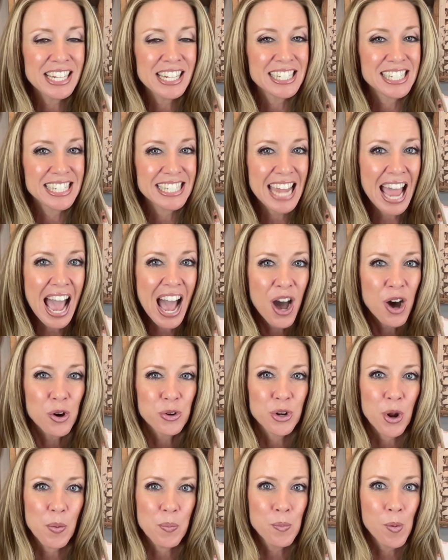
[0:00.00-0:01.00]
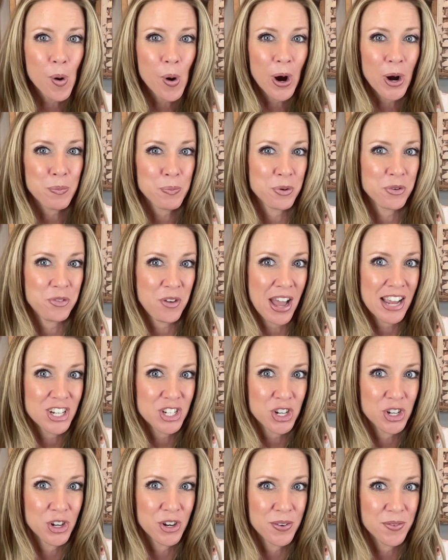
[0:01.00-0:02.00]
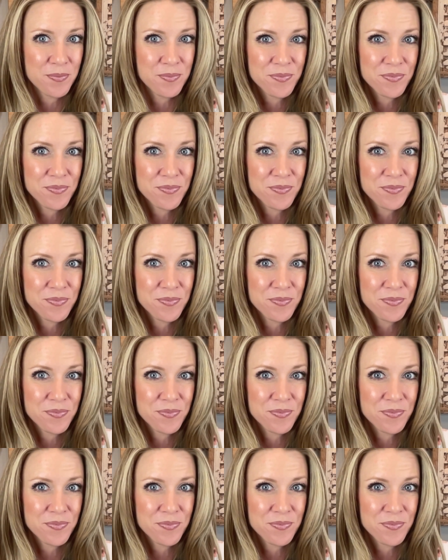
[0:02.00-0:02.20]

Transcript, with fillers: and sound more professional.